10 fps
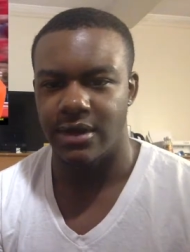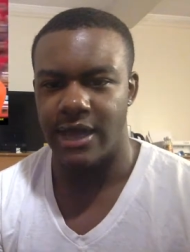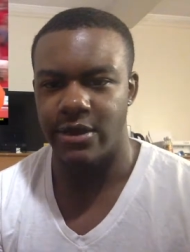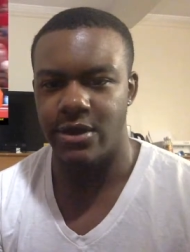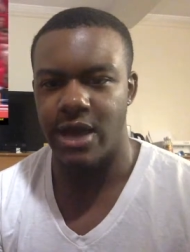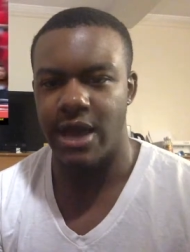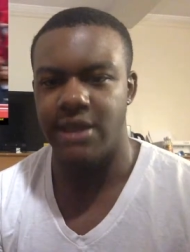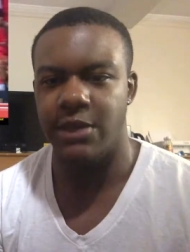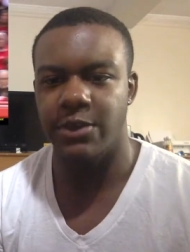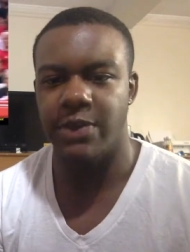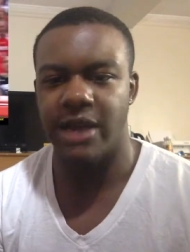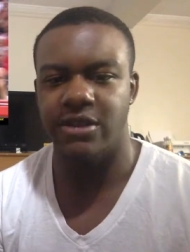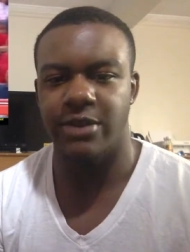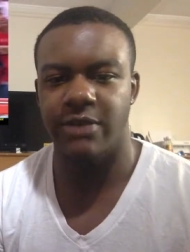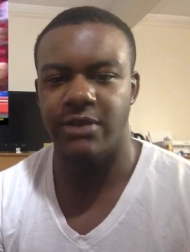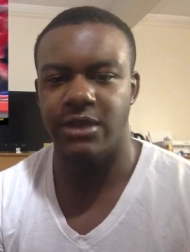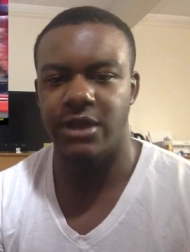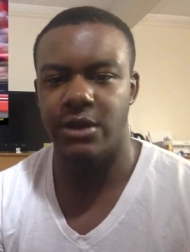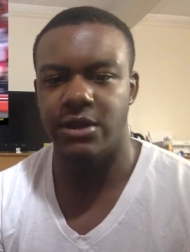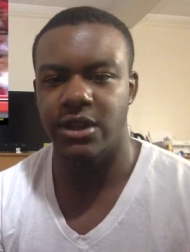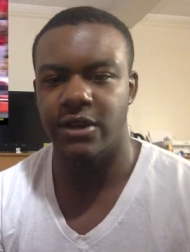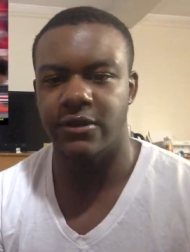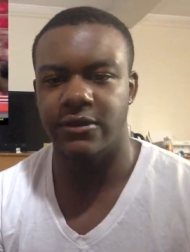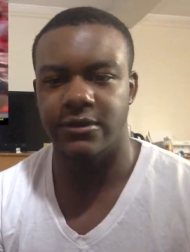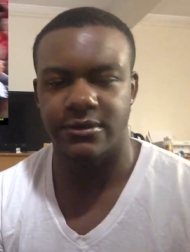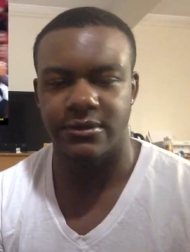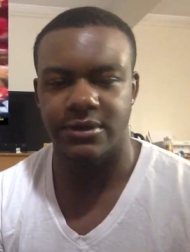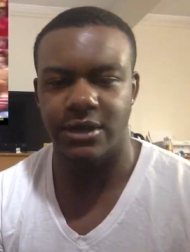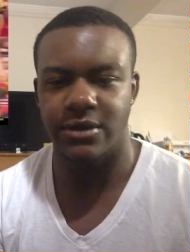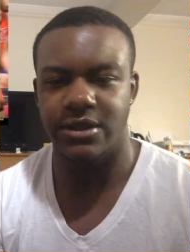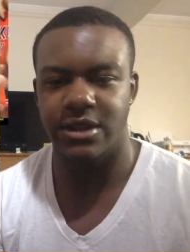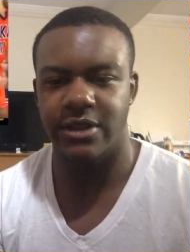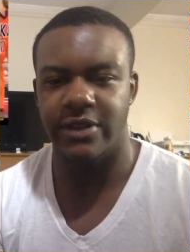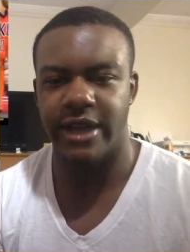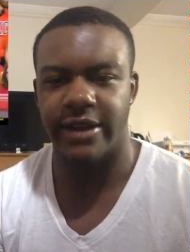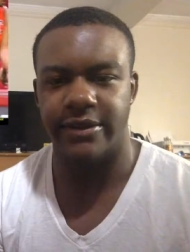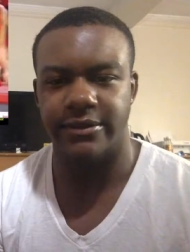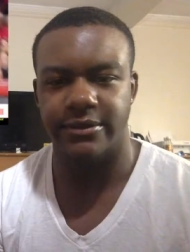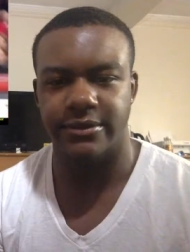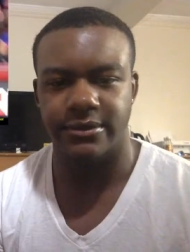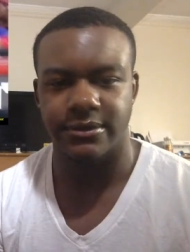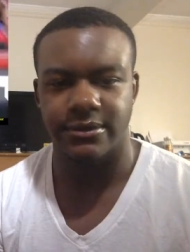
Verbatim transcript: And you can't tell me Patrick Beverley don't deserve, don't deserve that. I'm sorry.